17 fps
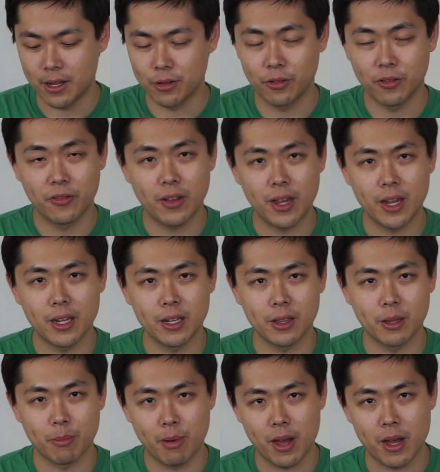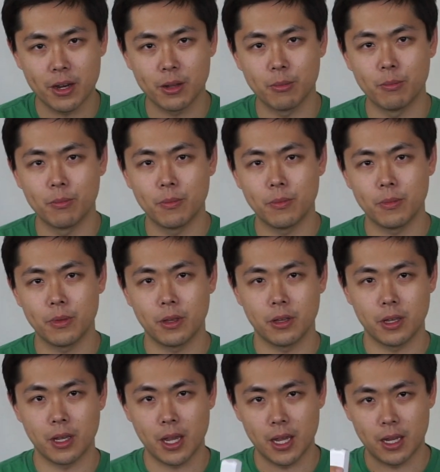and you'll find at the bottom
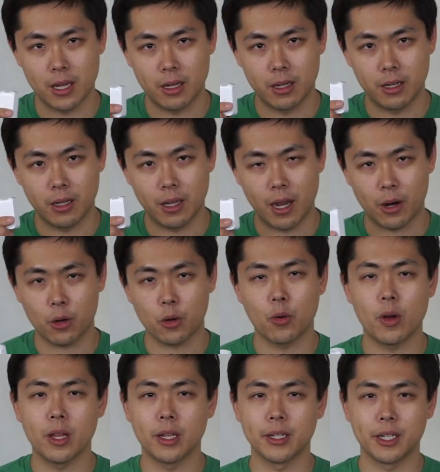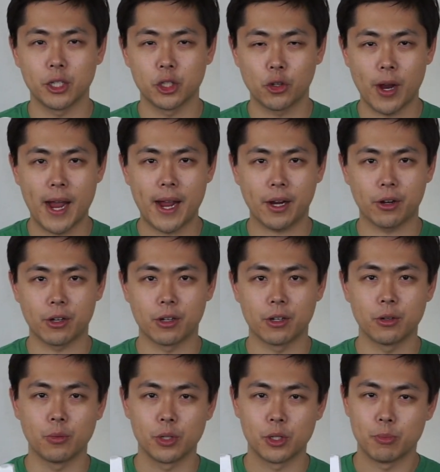a air quality
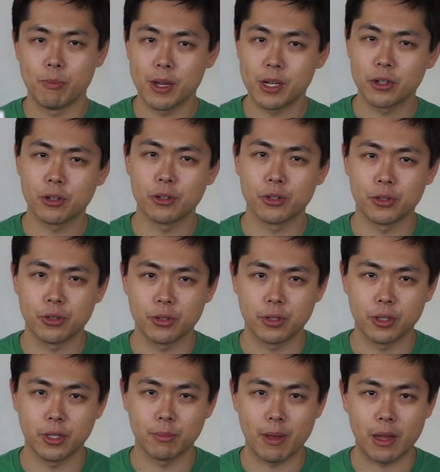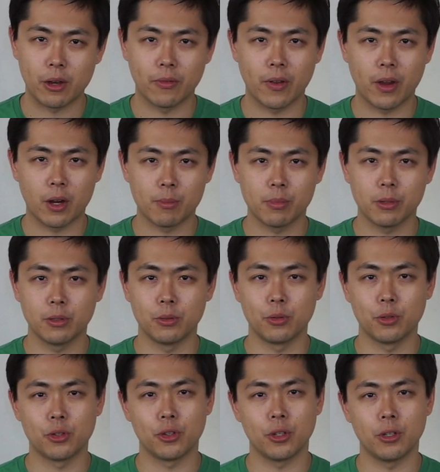tracker which measures the amount of air
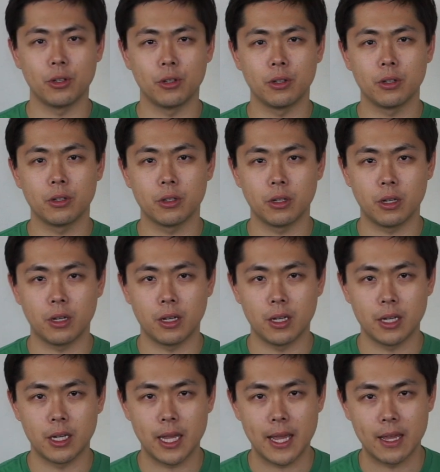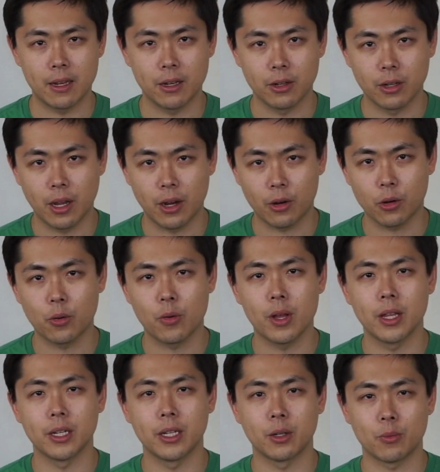pollution and
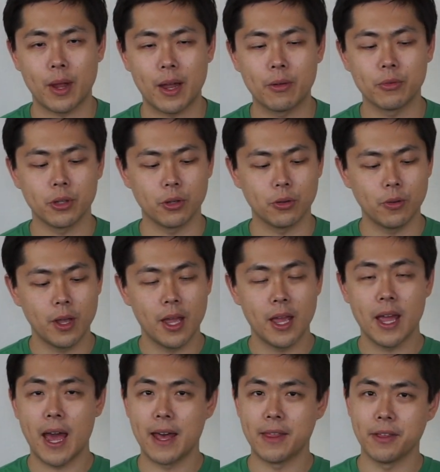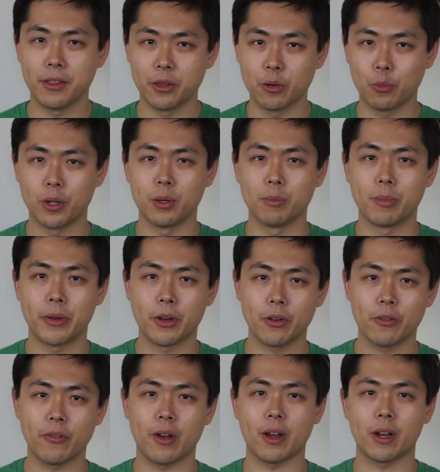air quality around you, and then the
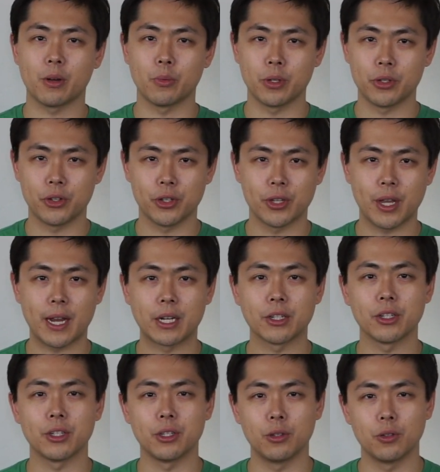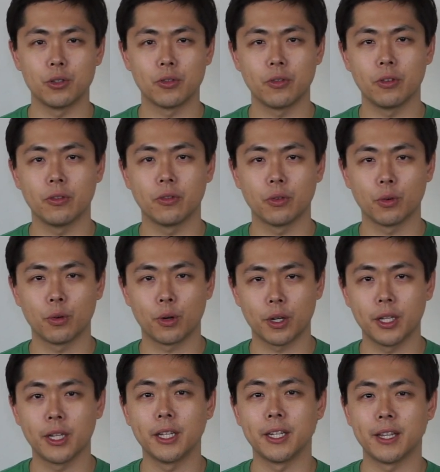Wind Purifier, which is actually useful
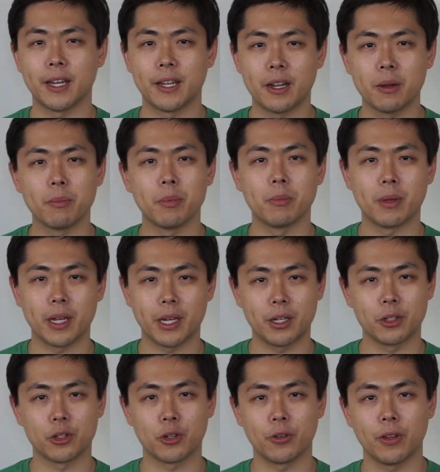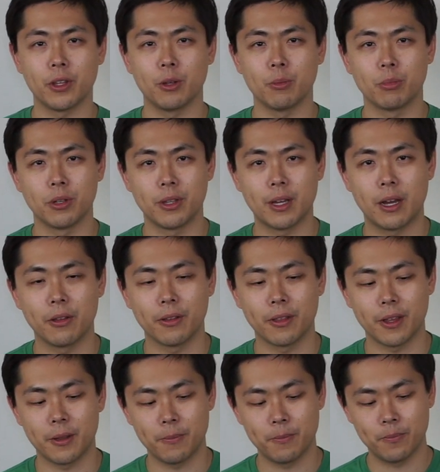for cleaning that up and making sure that you breathe
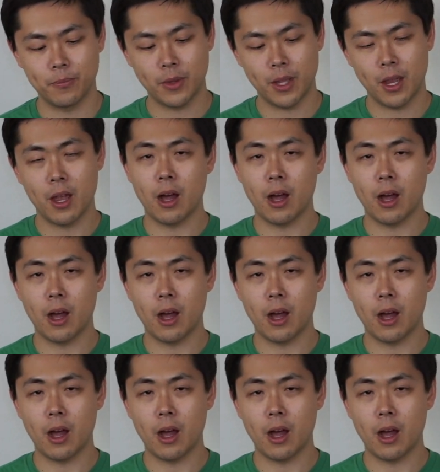healthy.